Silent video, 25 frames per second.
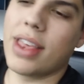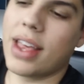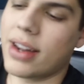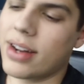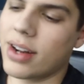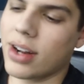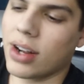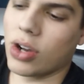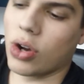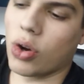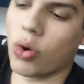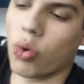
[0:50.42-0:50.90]

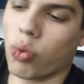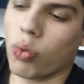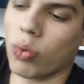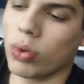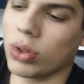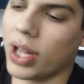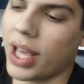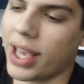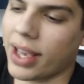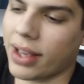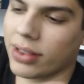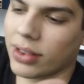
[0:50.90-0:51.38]
then
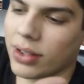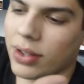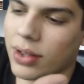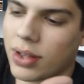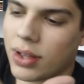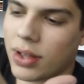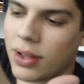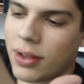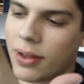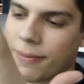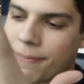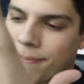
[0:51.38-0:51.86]
like
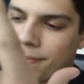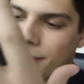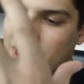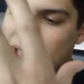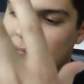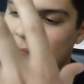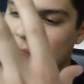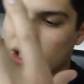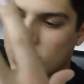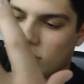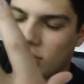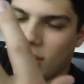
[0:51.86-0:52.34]

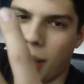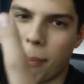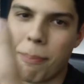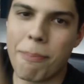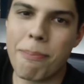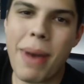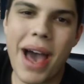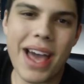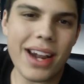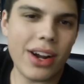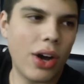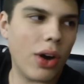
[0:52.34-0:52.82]
this like a
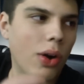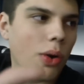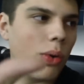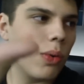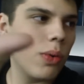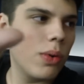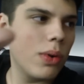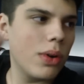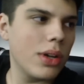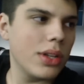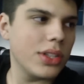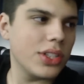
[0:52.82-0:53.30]

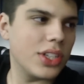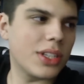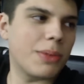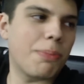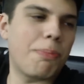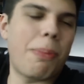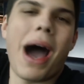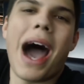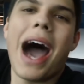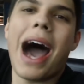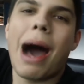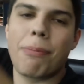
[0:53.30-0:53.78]
meadow
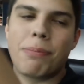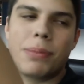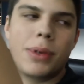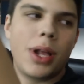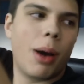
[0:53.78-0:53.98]
just popped